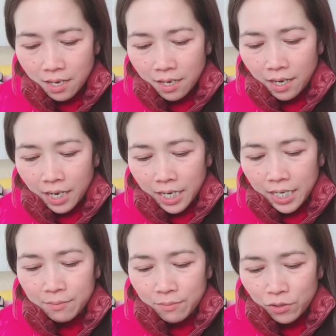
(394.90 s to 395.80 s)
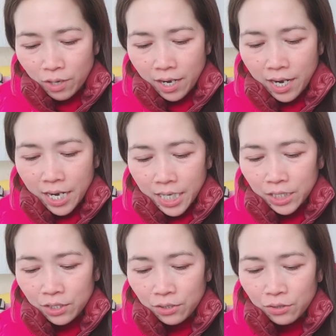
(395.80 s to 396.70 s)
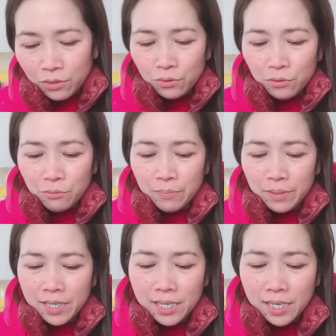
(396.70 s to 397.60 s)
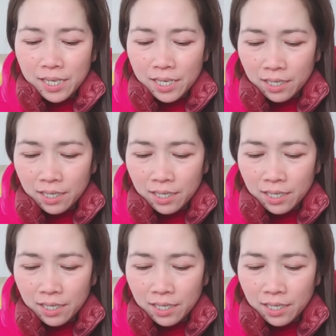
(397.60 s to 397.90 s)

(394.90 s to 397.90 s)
I'm trying to be